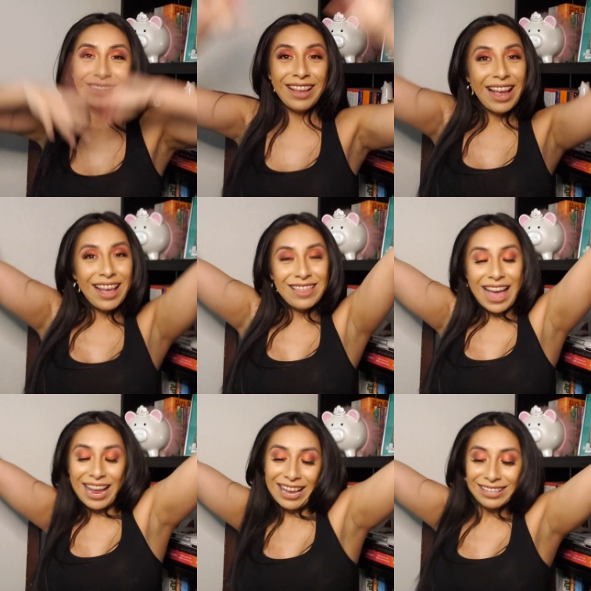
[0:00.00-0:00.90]
And
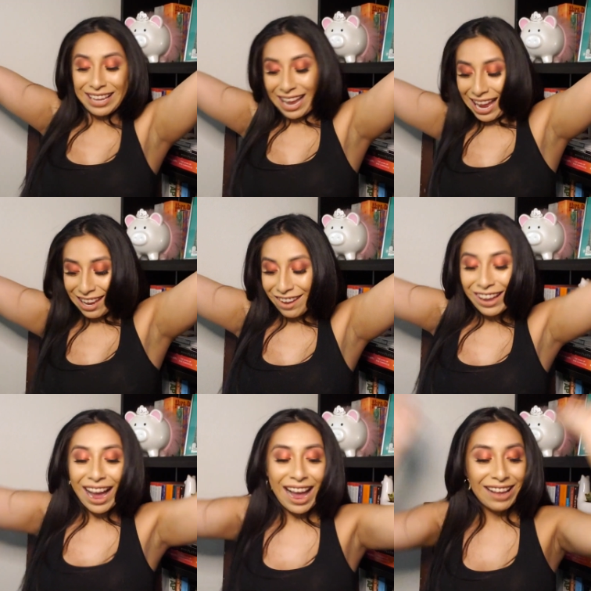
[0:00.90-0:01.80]
that is it, you
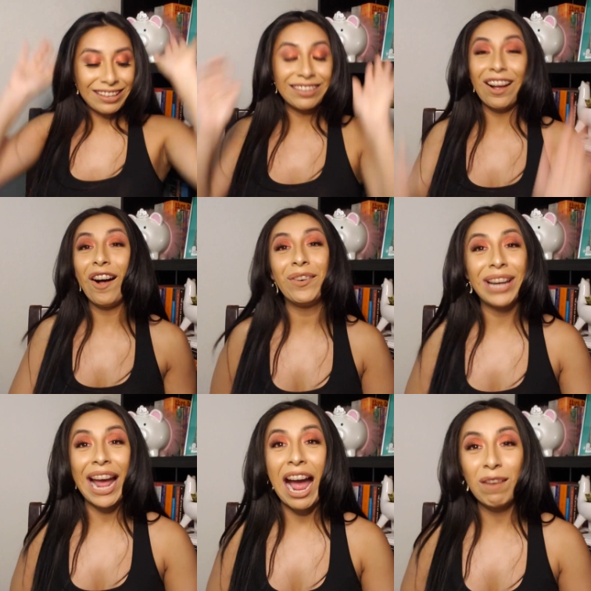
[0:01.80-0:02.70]
guys. That's all
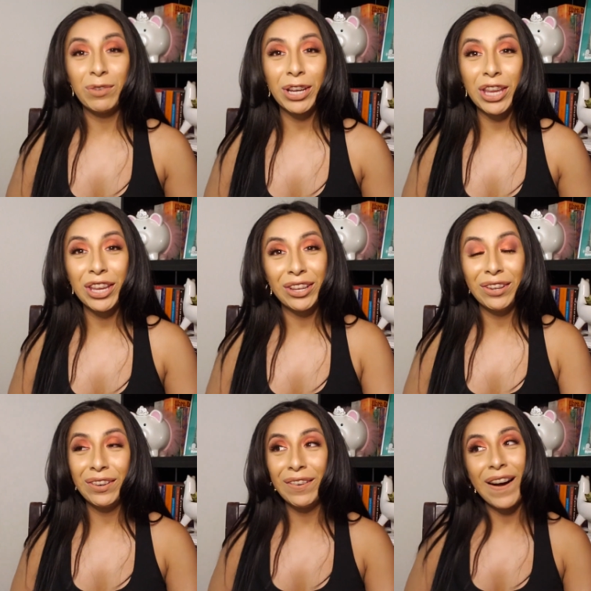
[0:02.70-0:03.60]
what I have for you.
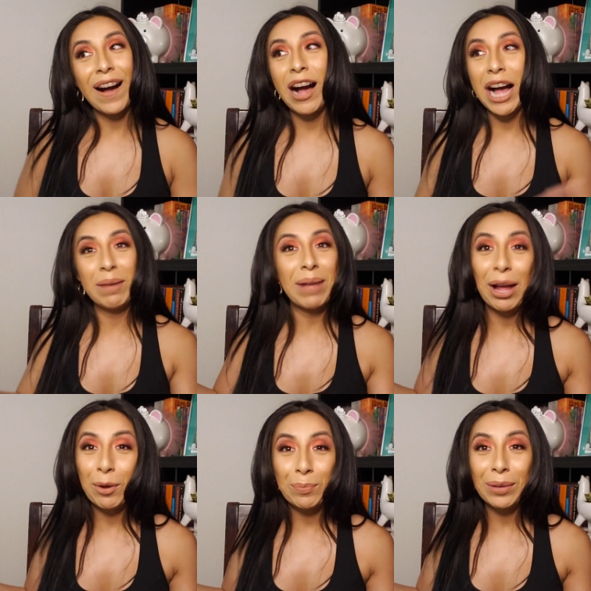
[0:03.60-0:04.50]
I
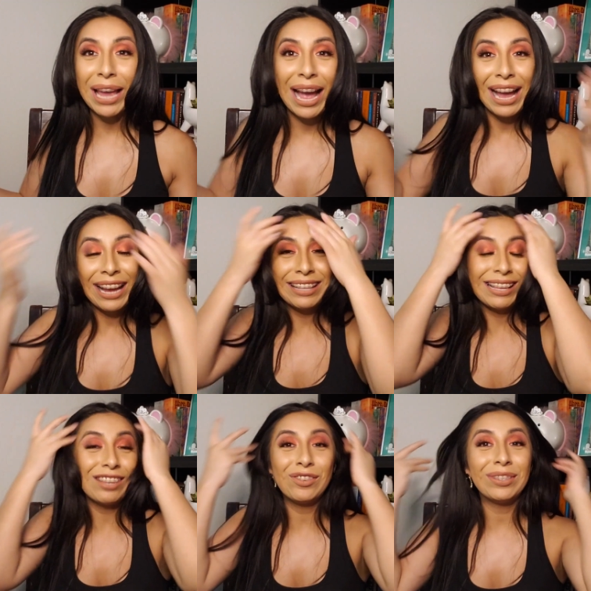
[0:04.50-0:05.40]
hope you guys
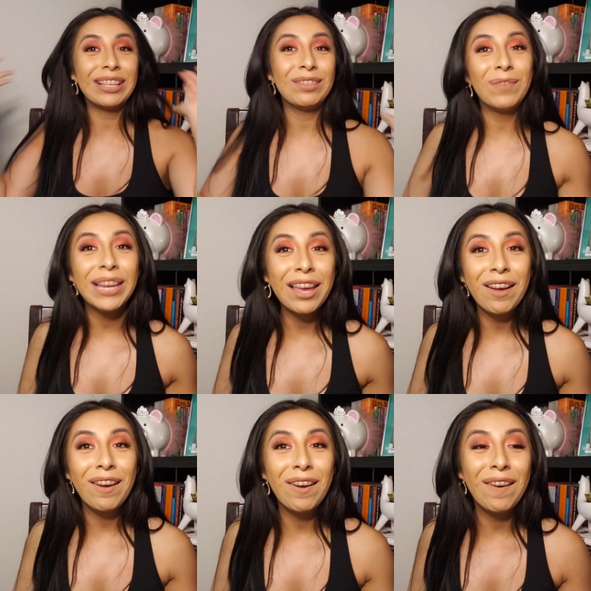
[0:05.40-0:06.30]
enjoyed this video.
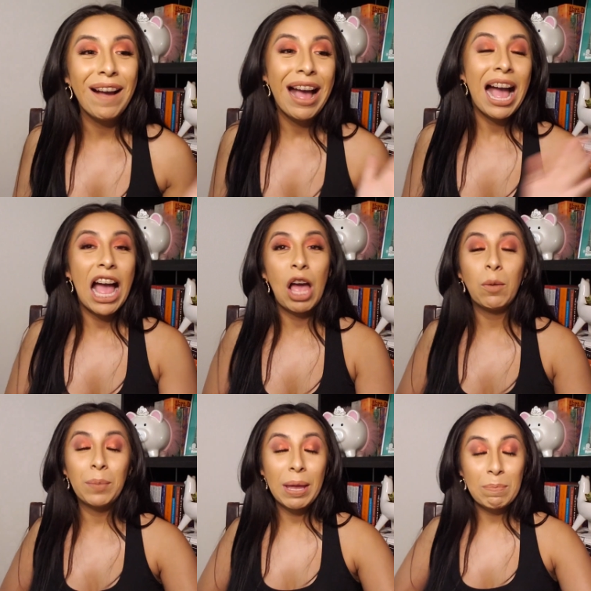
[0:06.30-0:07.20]
I
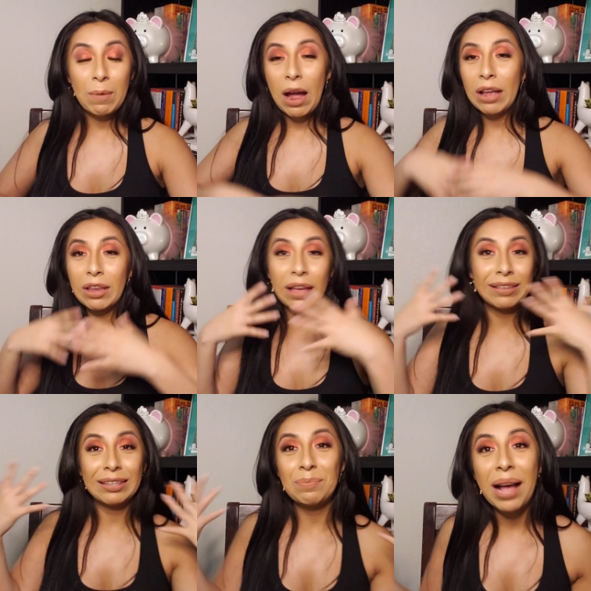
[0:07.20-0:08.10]
hope it brought
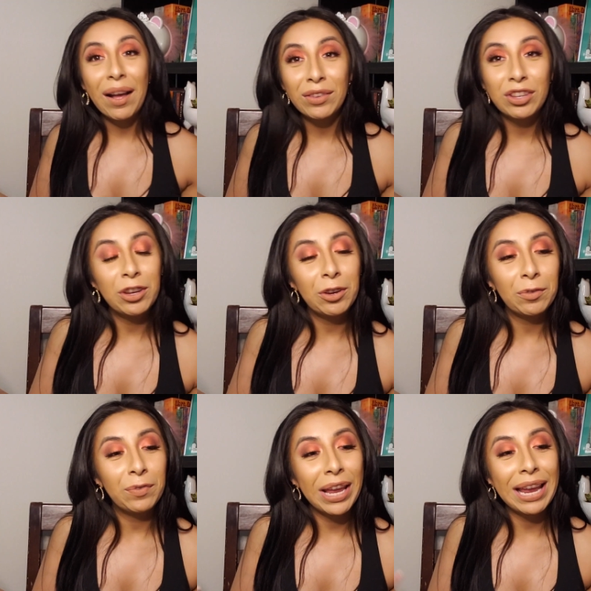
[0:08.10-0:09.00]
a smile to your
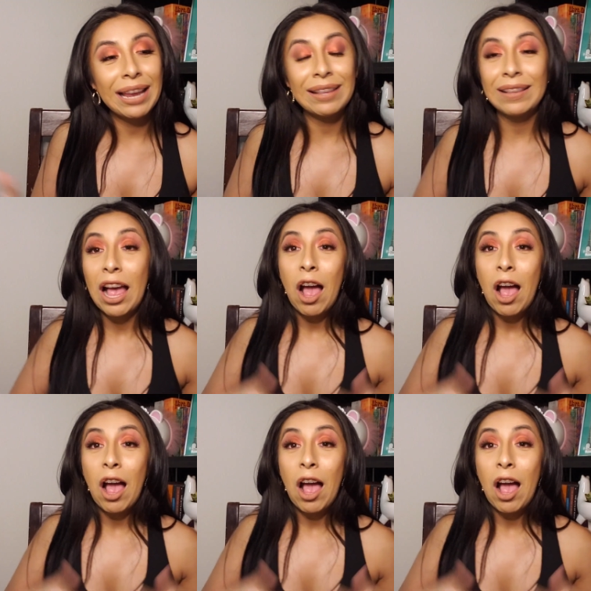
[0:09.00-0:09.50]
face.